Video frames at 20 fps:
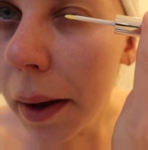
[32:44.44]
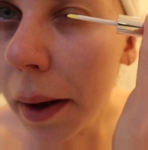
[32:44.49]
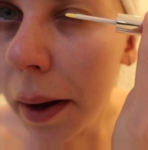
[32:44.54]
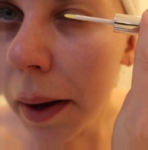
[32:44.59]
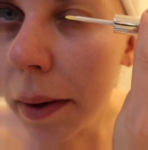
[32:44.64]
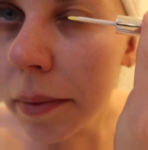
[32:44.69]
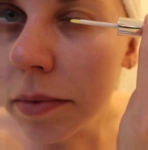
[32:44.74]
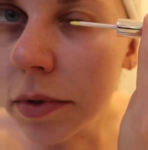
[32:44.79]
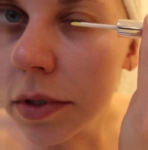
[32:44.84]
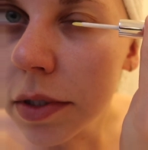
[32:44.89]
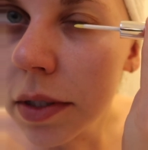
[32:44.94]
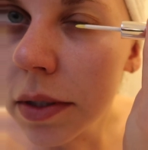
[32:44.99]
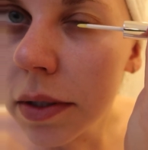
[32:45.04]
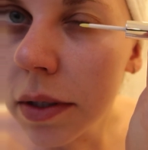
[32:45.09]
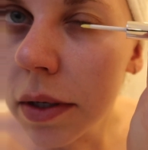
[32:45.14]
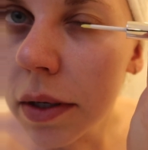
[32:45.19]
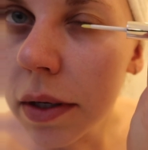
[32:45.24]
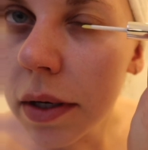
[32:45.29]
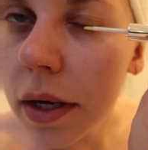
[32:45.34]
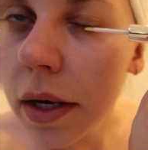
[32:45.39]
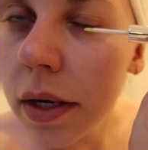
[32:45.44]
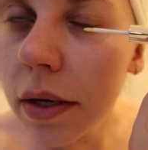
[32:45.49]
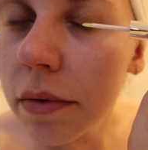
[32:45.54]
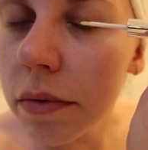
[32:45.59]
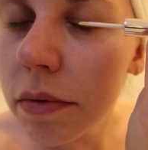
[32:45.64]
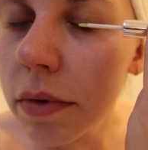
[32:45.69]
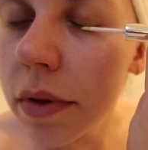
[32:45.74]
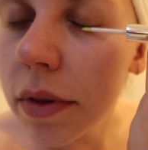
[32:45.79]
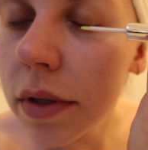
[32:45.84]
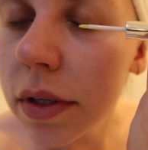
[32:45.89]
I'm just gonna kind
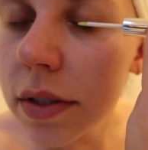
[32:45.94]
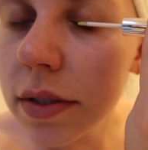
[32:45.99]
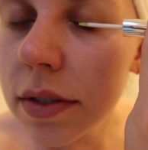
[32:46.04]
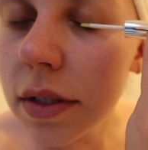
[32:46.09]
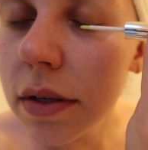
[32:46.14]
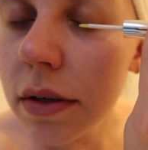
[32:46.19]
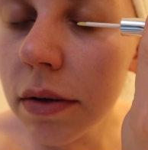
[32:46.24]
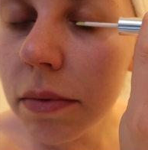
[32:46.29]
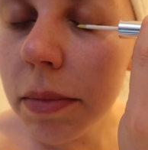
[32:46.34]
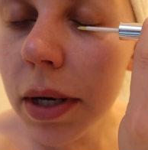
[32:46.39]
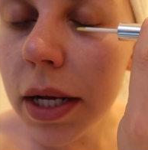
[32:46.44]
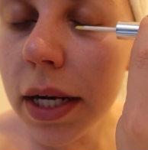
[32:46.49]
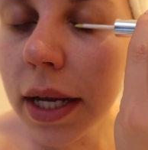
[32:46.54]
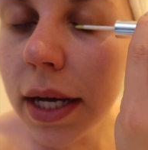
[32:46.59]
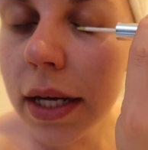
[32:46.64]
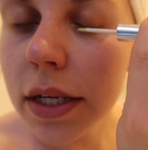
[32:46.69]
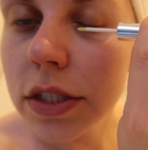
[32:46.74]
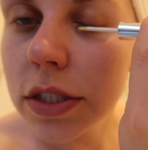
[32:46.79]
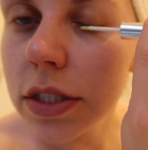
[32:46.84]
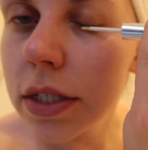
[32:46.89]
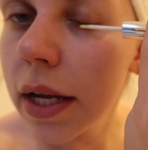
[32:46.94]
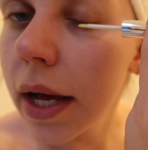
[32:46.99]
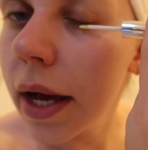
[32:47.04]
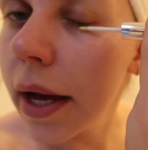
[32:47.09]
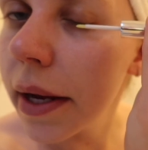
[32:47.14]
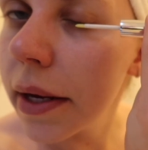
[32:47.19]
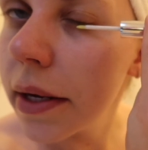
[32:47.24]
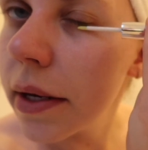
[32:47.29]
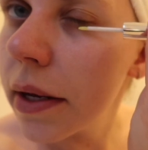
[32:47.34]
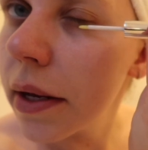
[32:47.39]
of run this along my lash
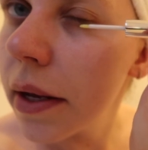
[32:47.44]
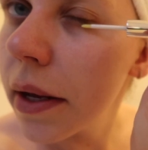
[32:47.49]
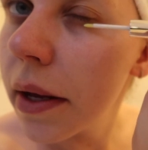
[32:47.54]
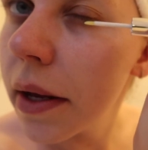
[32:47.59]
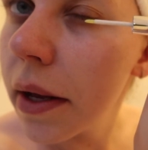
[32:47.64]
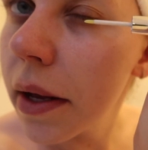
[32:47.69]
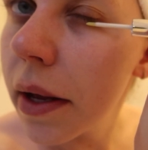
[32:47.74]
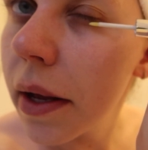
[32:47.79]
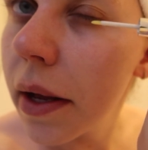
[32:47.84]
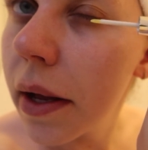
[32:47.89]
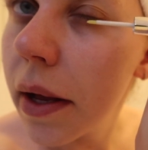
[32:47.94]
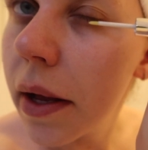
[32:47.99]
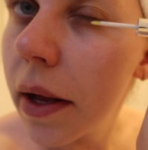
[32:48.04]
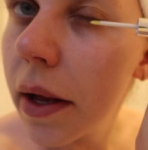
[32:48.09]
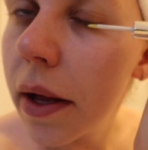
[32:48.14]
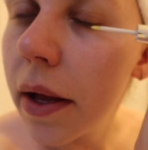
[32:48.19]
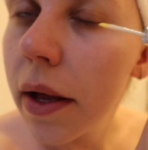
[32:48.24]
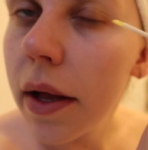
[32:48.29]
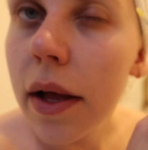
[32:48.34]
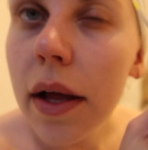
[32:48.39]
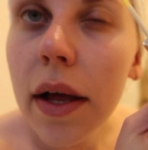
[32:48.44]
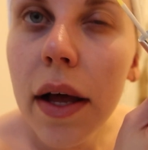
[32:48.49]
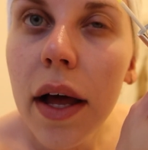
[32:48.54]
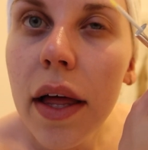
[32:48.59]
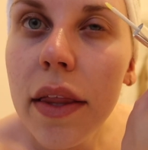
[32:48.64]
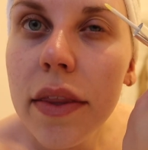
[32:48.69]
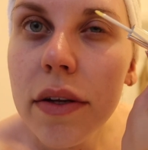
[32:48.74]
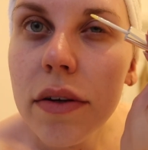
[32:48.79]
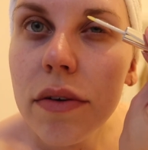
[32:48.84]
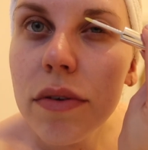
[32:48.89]
line.
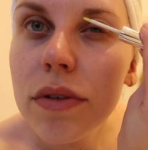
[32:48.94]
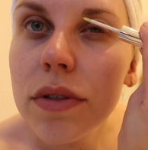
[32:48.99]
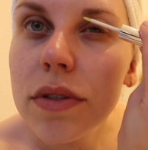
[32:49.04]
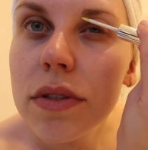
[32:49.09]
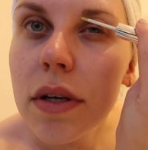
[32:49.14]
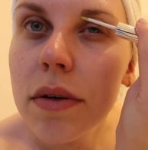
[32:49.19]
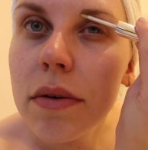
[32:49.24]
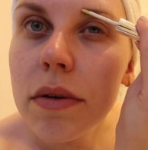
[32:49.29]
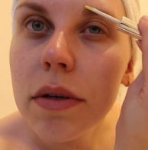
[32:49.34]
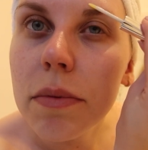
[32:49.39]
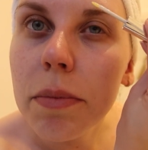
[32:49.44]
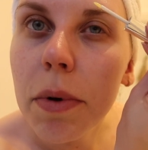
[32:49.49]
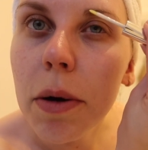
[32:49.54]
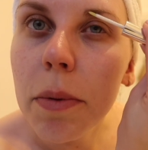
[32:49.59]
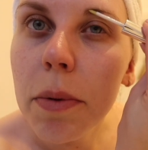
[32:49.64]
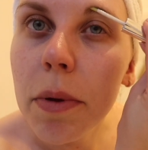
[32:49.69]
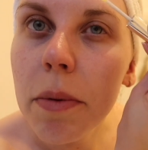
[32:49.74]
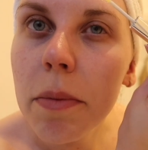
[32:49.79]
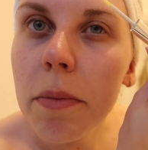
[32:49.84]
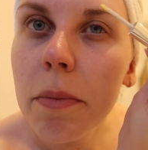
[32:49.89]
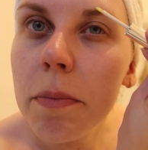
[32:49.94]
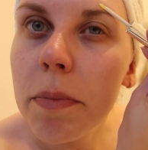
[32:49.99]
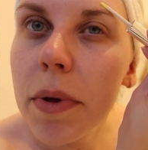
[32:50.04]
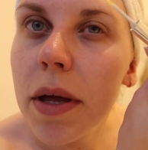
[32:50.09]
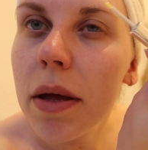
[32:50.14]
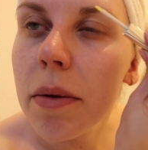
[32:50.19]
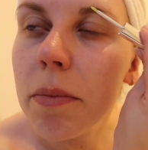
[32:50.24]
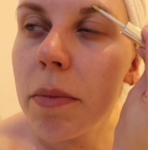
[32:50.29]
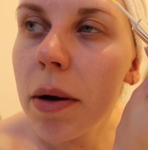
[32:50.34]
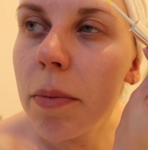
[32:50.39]
And then also I'm gonna pop a
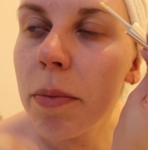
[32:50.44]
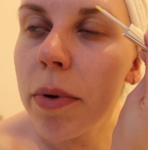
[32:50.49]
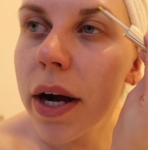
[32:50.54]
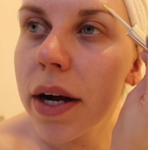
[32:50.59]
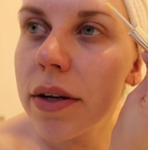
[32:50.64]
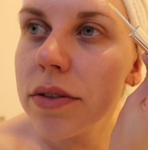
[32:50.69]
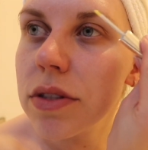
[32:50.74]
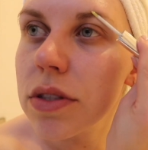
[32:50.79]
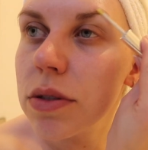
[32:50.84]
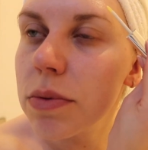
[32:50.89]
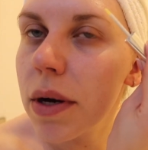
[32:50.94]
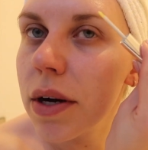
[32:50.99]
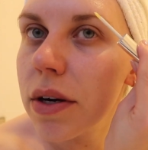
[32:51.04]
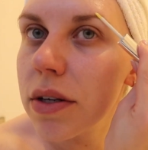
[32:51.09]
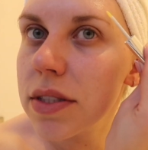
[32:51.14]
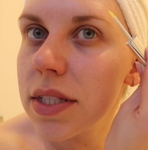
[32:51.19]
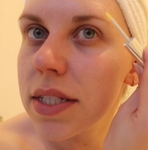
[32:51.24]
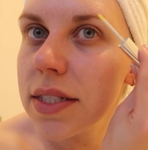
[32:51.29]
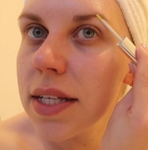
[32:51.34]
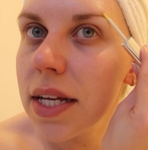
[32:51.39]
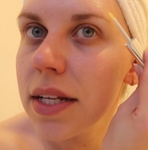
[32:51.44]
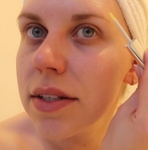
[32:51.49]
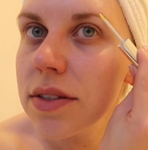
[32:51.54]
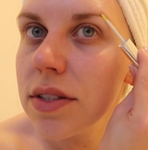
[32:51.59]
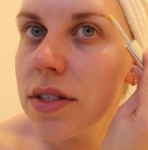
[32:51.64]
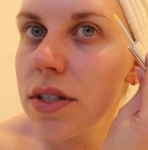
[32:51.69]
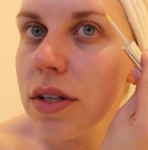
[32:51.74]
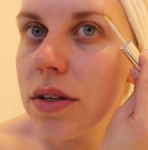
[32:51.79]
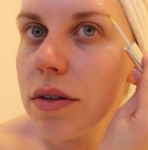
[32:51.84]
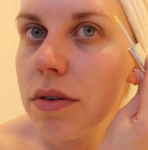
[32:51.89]
bit in my brows as well because I tend
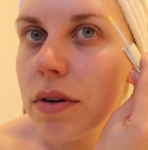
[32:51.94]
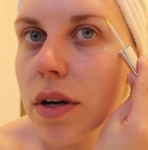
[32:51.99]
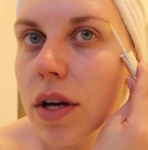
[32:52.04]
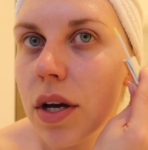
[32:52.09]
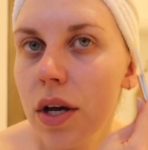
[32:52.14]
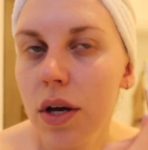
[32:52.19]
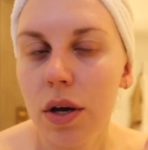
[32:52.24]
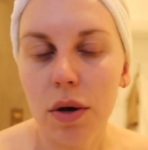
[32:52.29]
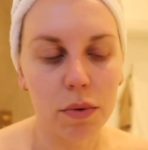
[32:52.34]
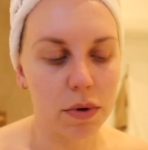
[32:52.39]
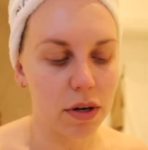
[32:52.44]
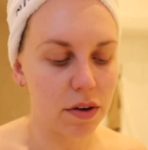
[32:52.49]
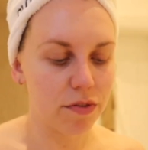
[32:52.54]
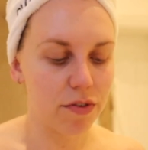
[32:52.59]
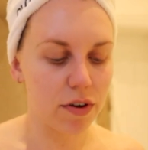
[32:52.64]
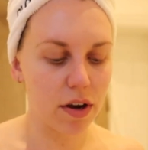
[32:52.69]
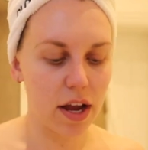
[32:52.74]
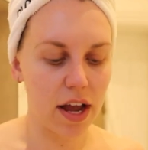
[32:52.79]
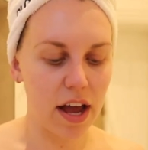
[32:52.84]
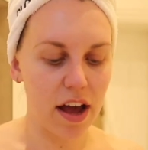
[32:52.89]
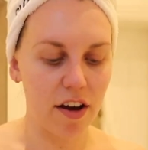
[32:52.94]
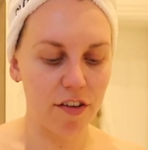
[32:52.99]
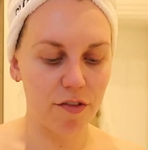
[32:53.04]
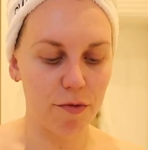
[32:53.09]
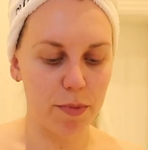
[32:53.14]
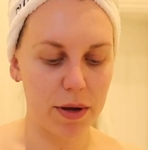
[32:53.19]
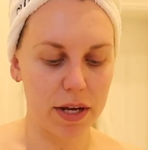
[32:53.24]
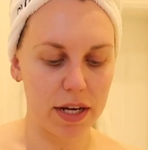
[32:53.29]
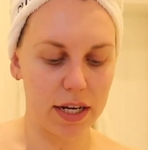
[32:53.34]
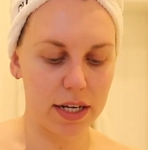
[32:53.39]
to, whenever I
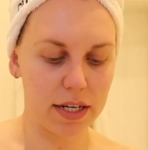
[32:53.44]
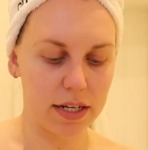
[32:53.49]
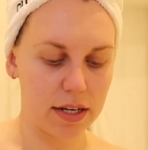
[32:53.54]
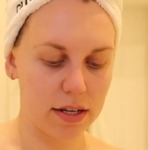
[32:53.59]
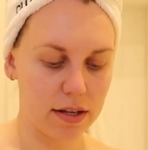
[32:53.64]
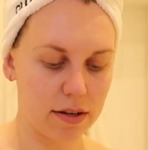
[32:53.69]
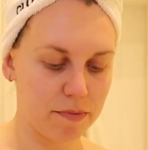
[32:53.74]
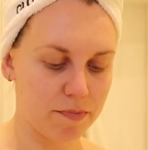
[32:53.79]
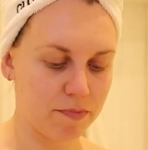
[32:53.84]
have been